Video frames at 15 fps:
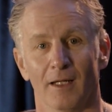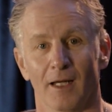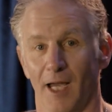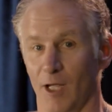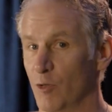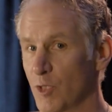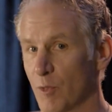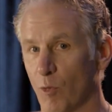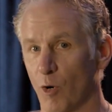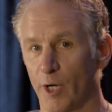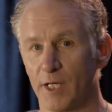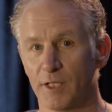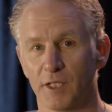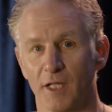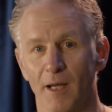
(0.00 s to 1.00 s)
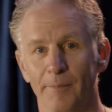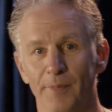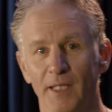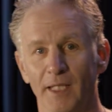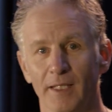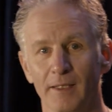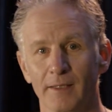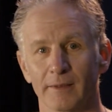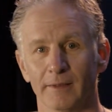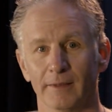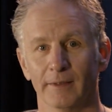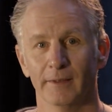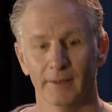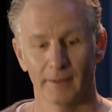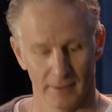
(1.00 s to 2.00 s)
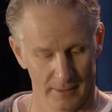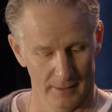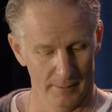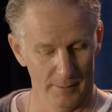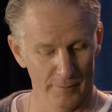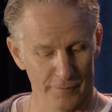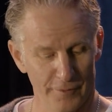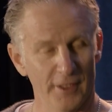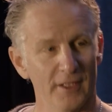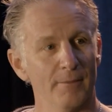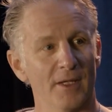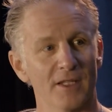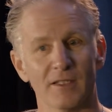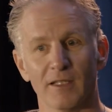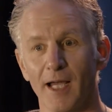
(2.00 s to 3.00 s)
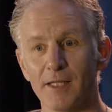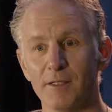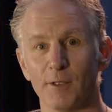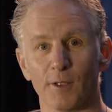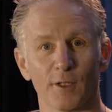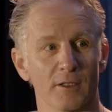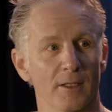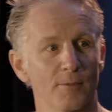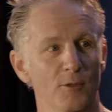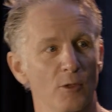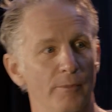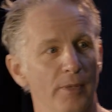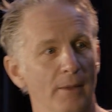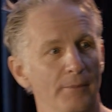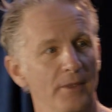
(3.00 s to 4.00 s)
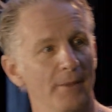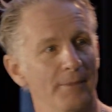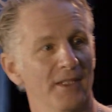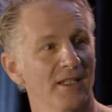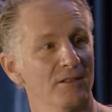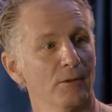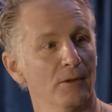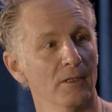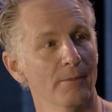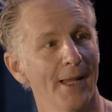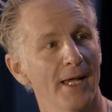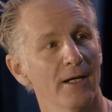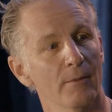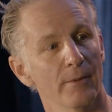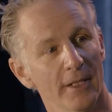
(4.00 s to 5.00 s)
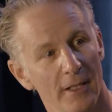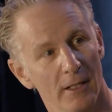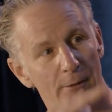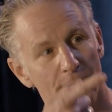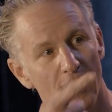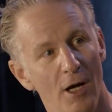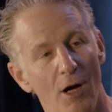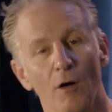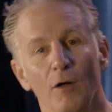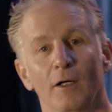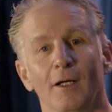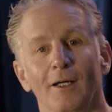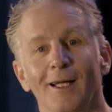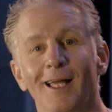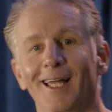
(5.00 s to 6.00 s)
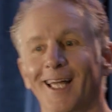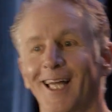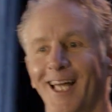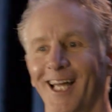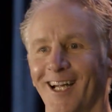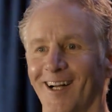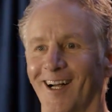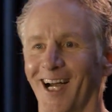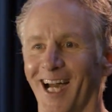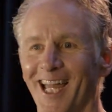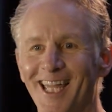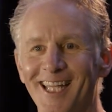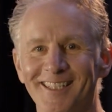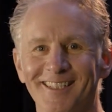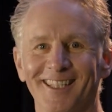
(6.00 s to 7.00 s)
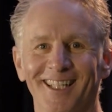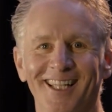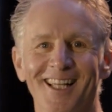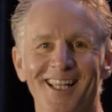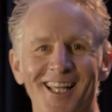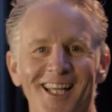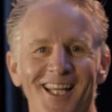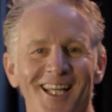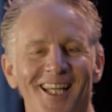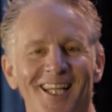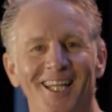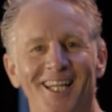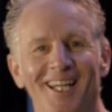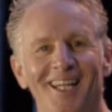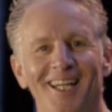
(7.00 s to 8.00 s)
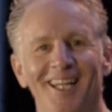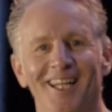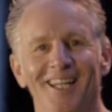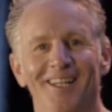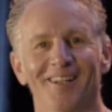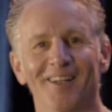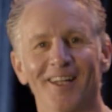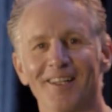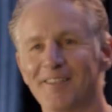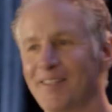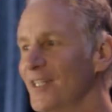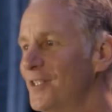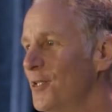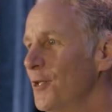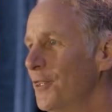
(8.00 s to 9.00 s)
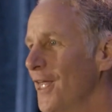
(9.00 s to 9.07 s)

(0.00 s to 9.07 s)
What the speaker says: I owned a mortgage company. I'm even forgetting my slides here because I'm so pumped up. It doesn't really matter, but here we go. Right? You're going to see two